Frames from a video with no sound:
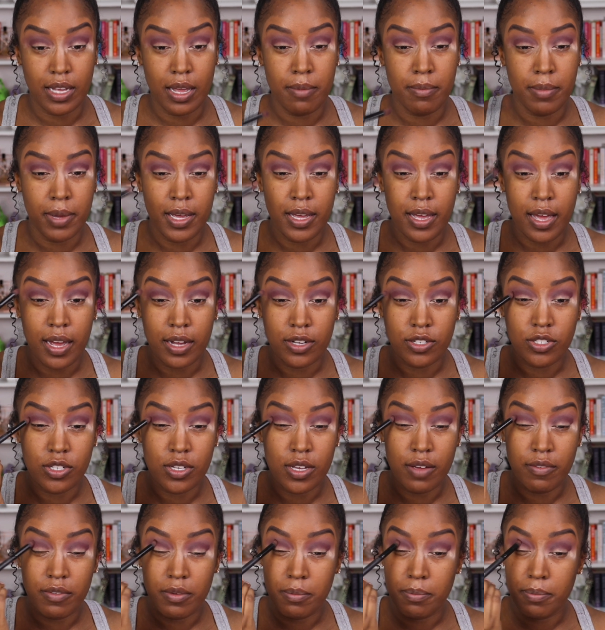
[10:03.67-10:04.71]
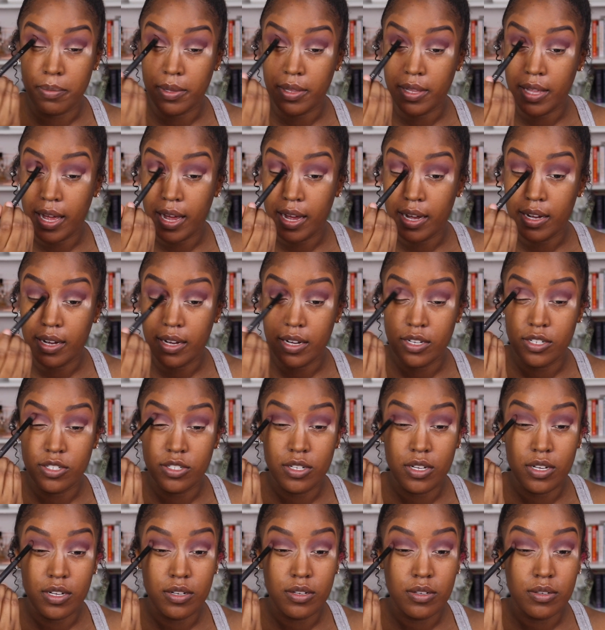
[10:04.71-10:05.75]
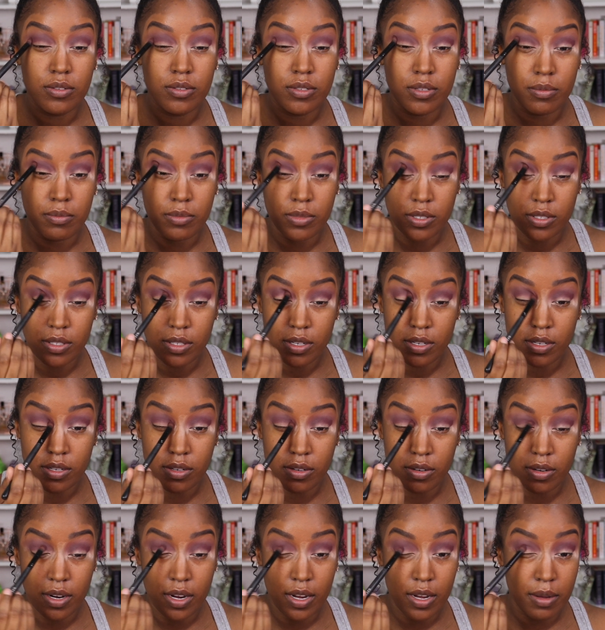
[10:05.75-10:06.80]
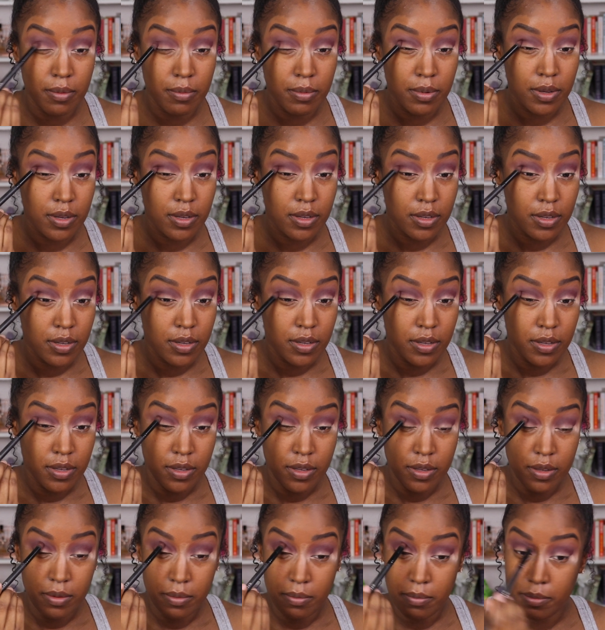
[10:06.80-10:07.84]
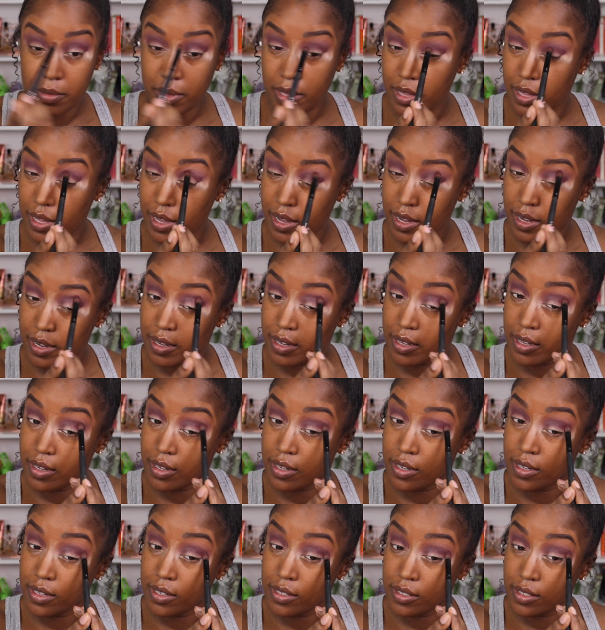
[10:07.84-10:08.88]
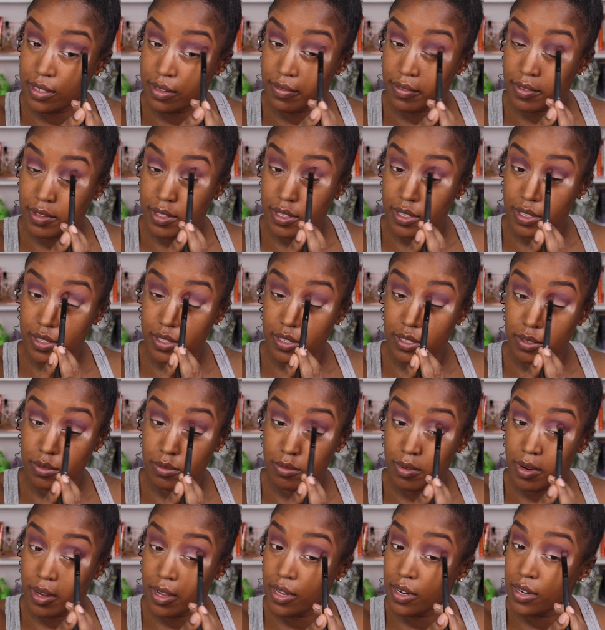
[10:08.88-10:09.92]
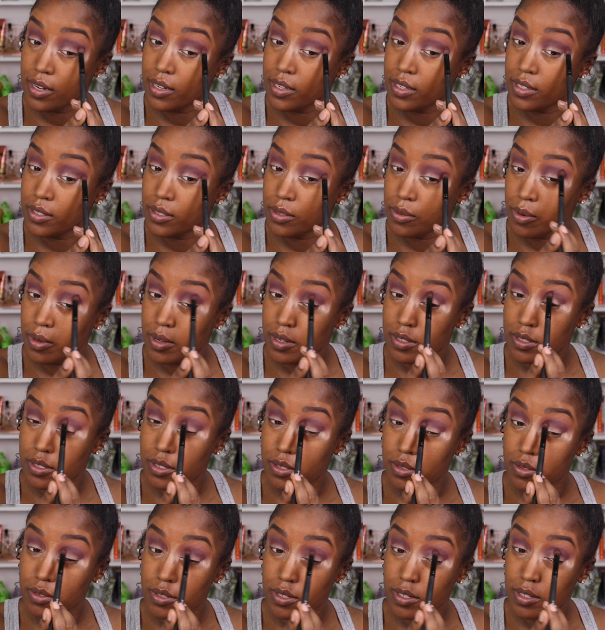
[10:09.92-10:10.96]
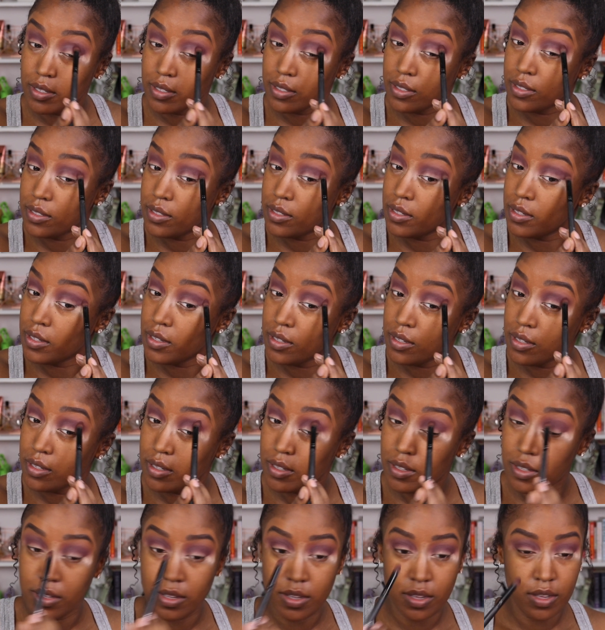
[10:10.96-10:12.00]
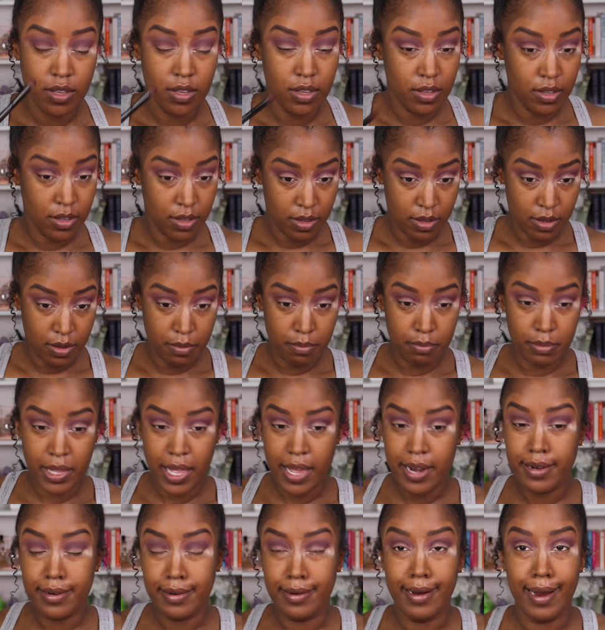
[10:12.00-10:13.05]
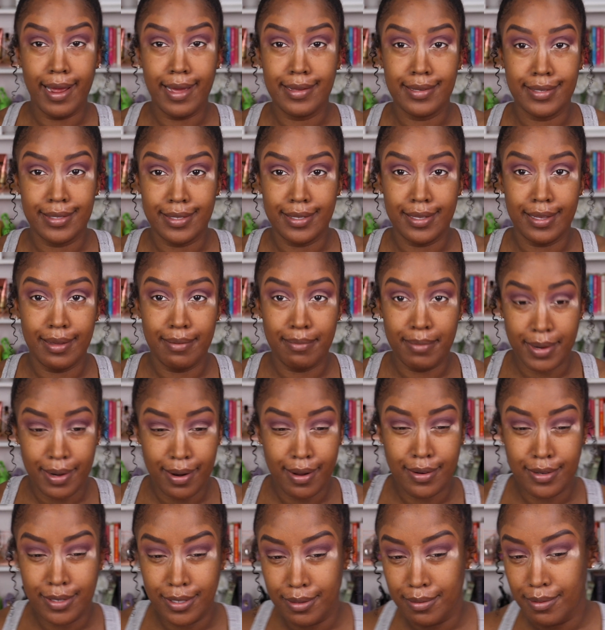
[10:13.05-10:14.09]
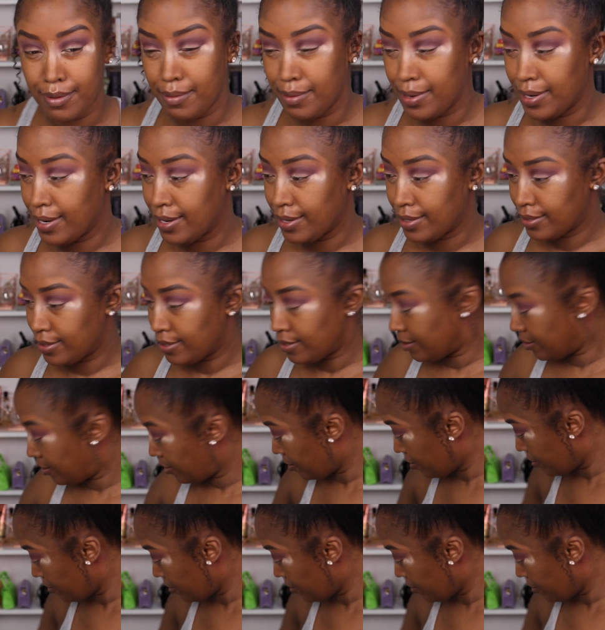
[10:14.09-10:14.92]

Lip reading: I might actually have a black eyeshadow, so I'm just gonna grab black because I feel like this red is going to just blend nicely, but not do what we need it to do.